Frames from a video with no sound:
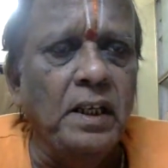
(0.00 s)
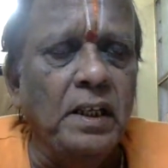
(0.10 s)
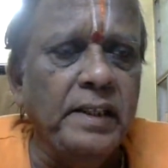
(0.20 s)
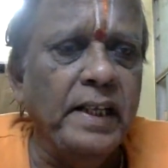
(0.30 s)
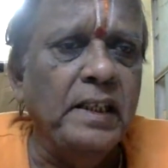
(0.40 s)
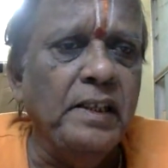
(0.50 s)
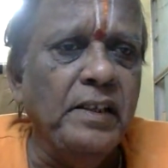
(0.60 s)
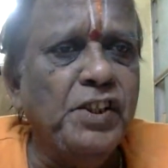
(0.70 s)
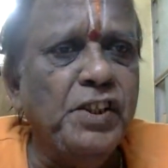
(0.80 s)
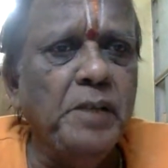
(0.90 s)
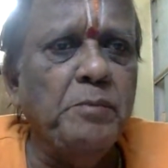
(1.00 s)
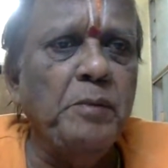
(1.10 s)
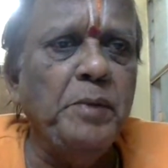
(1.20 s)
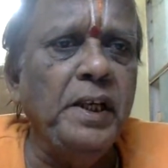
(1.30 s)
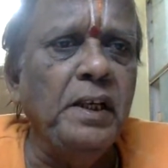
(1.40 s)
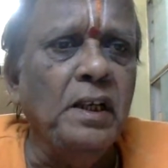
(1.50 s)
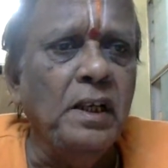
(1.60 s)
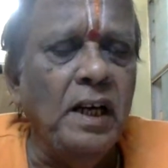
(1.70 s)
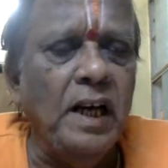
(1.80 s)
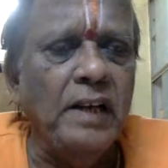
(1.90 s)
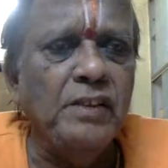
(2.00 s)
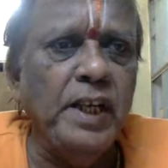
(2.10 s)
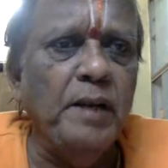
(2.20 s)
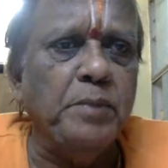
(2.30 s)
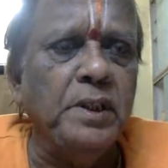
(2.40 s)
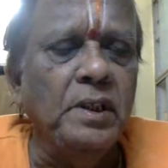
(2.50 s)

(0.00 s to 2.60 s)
that receipt may be unstamped,